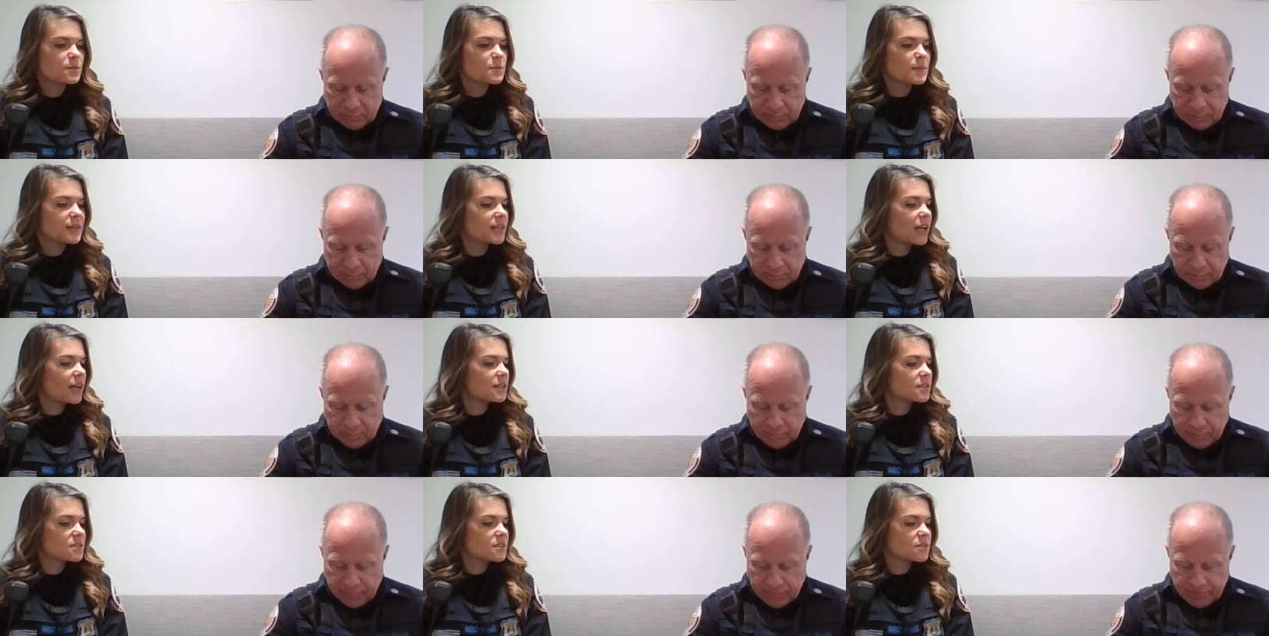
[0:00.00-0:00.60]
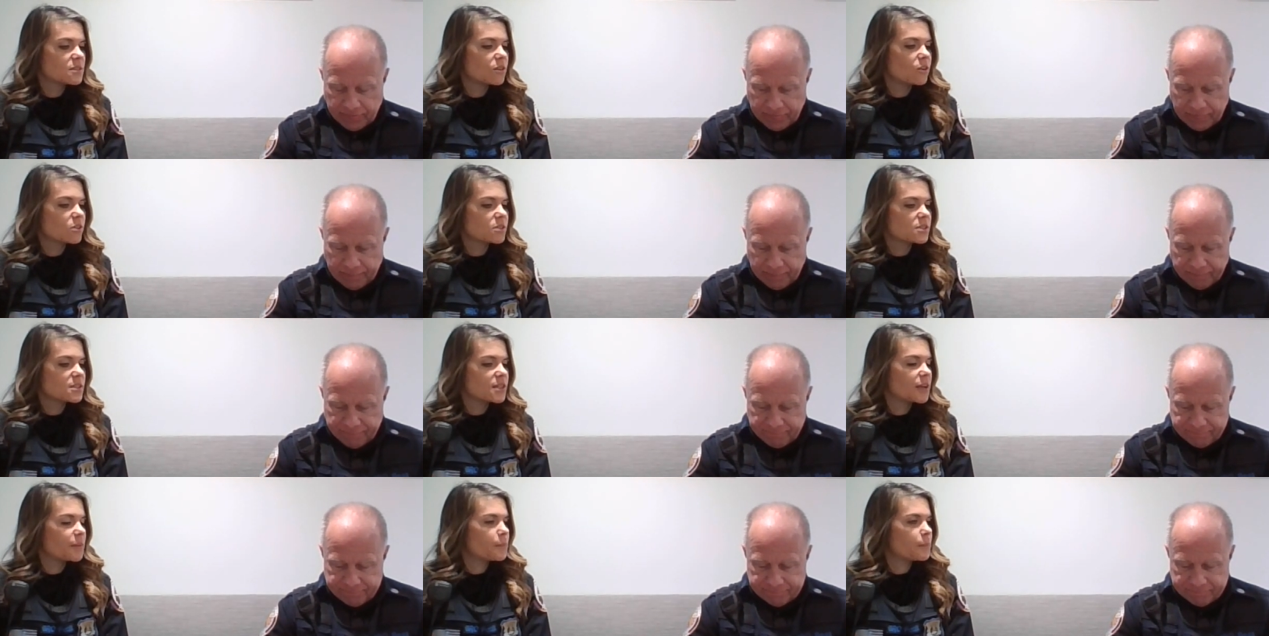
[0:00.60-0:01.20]
Speaker 1: my dad's
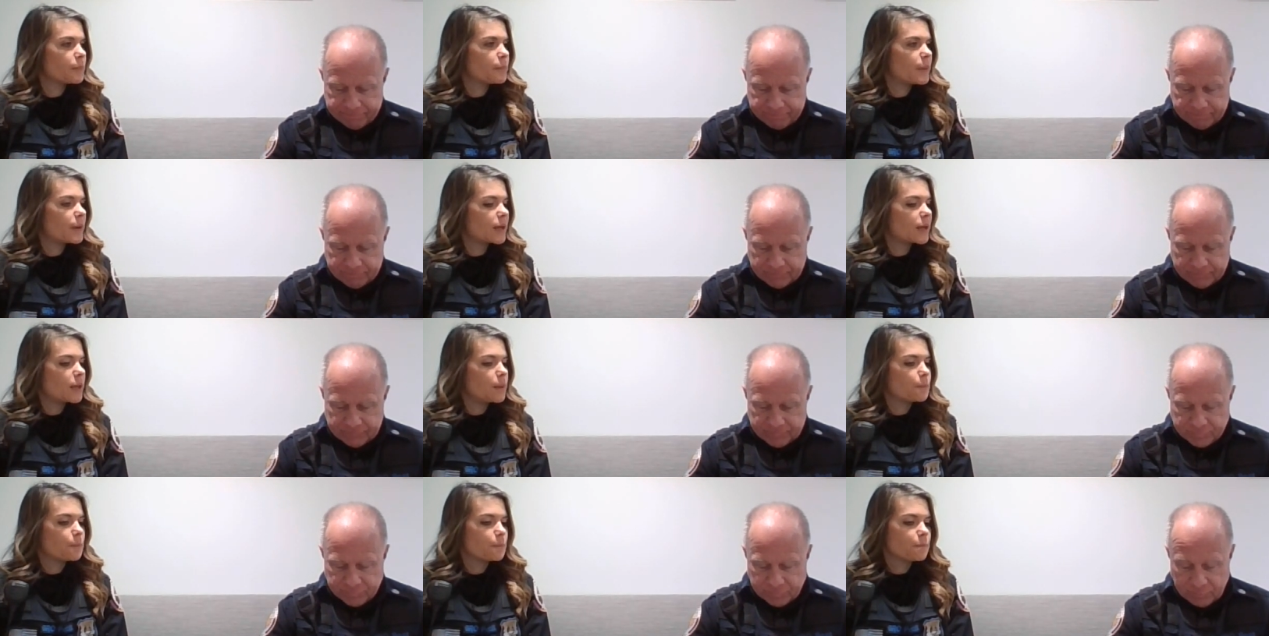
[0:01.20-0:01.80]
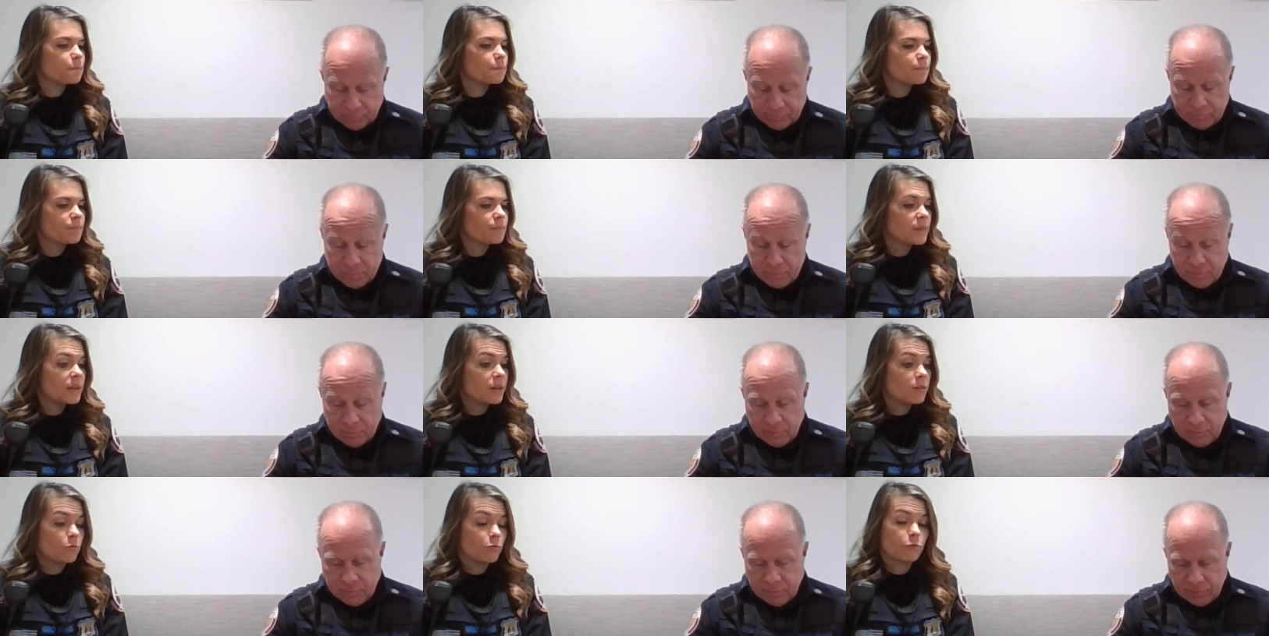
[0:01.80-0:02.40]
dog's name, Buddy.
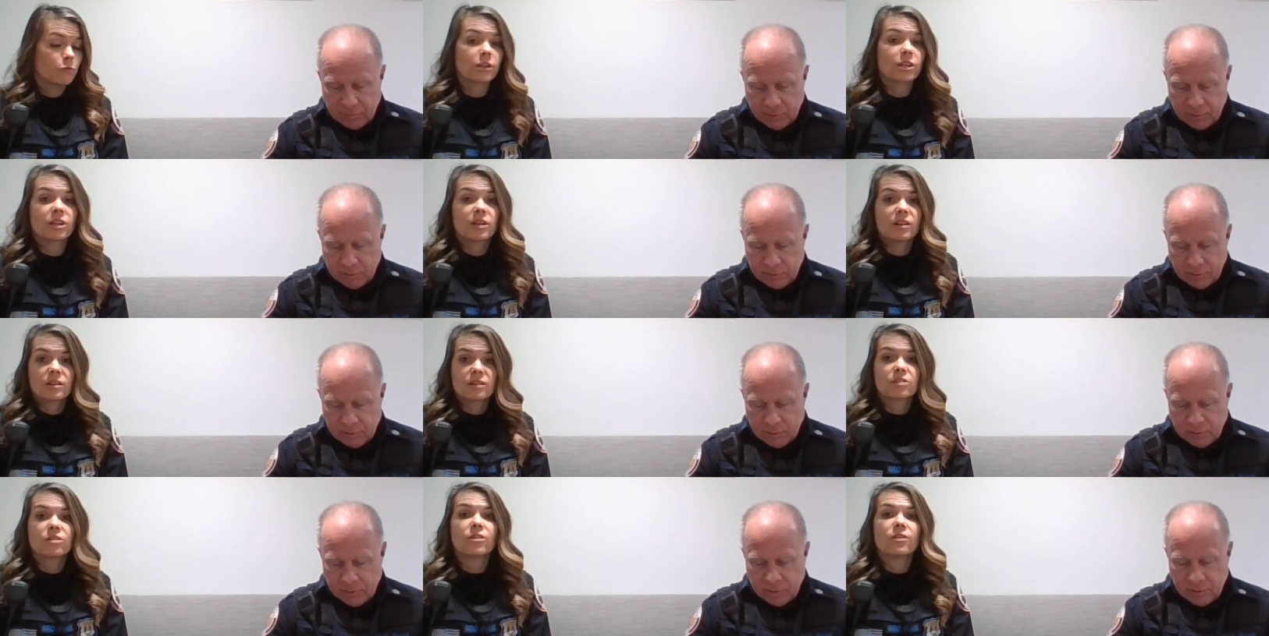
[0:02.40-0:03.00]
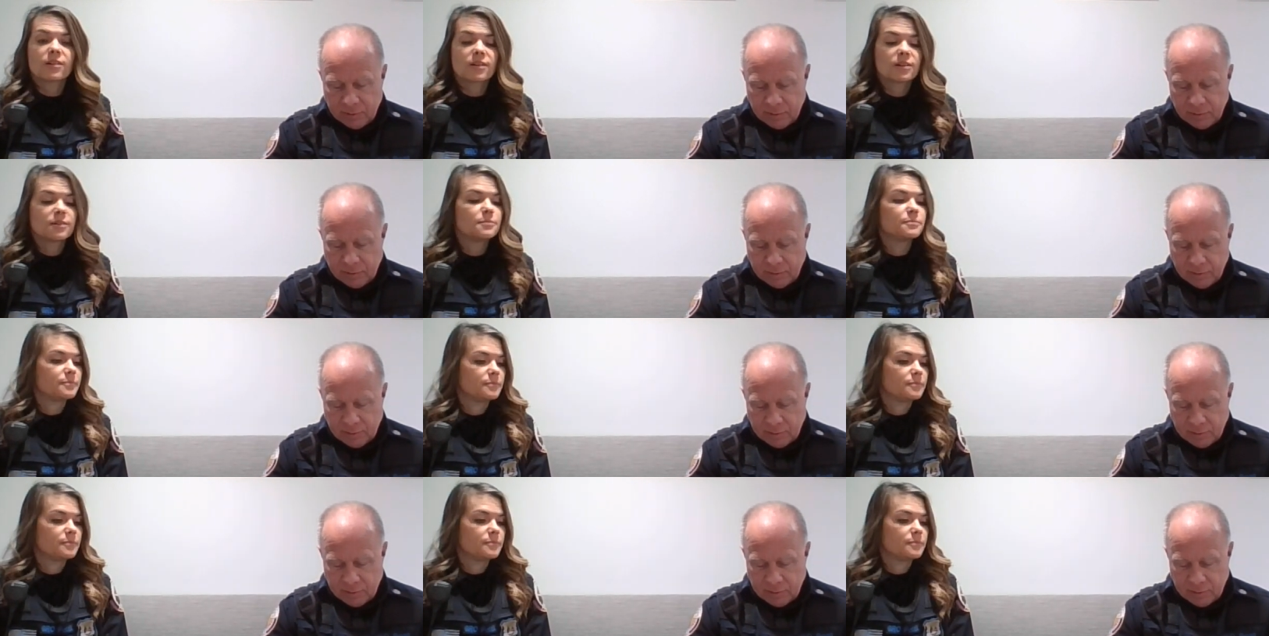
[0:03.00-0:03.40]
Really good dog.